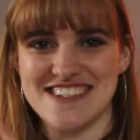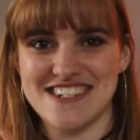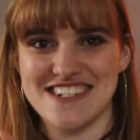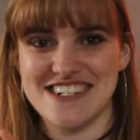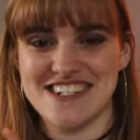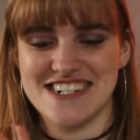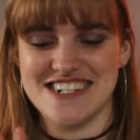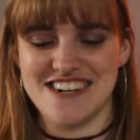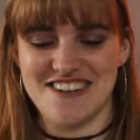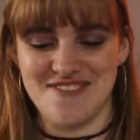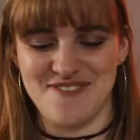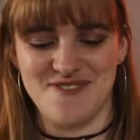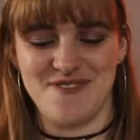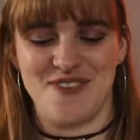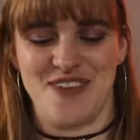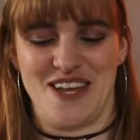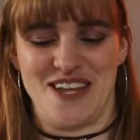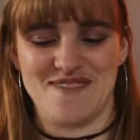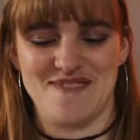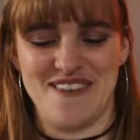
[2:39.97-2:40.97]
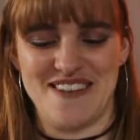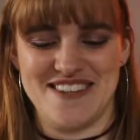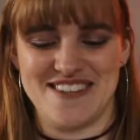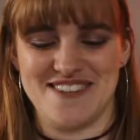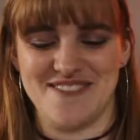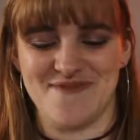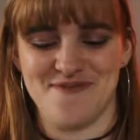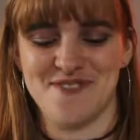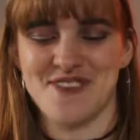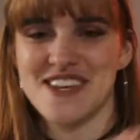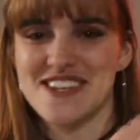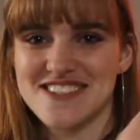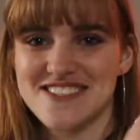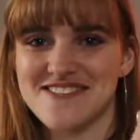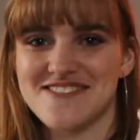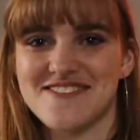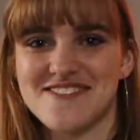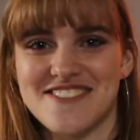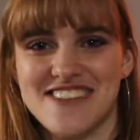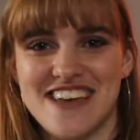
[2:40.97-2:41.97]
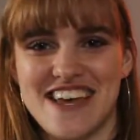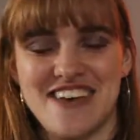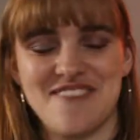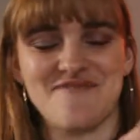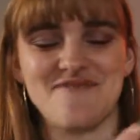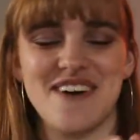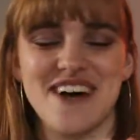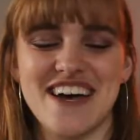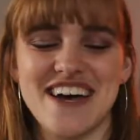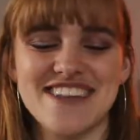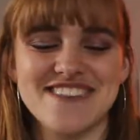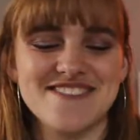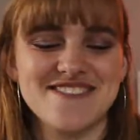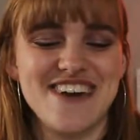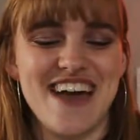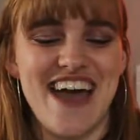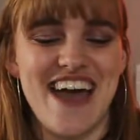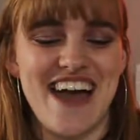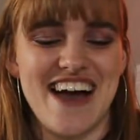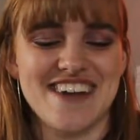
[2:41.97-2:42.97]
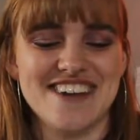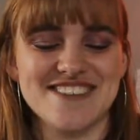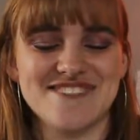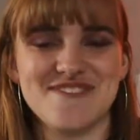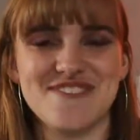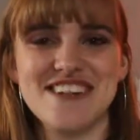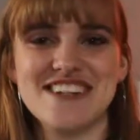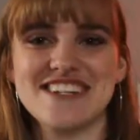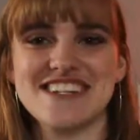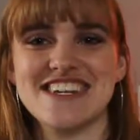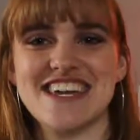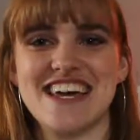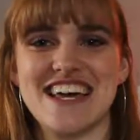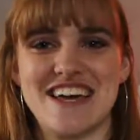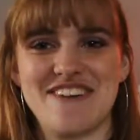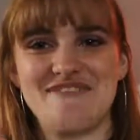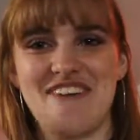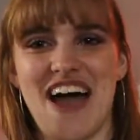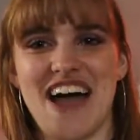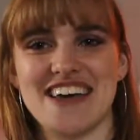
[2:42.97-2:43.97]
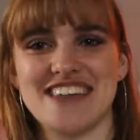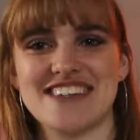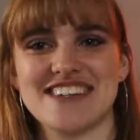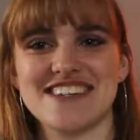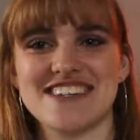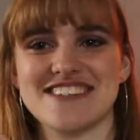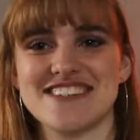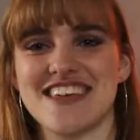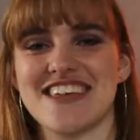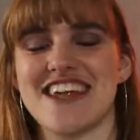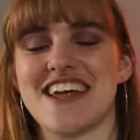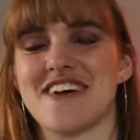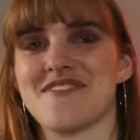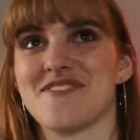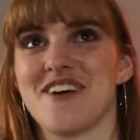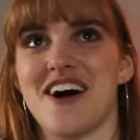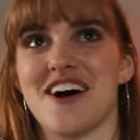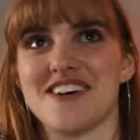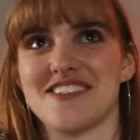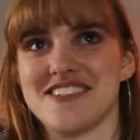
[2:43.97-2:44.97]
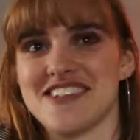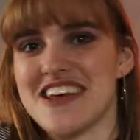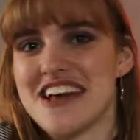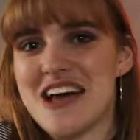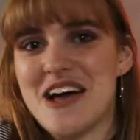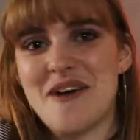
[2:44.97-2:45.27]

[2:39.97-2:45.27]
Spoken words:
It's really expensive for this little thing, but it's okay. I just wanted to get like a MAC thing to say that I've gotten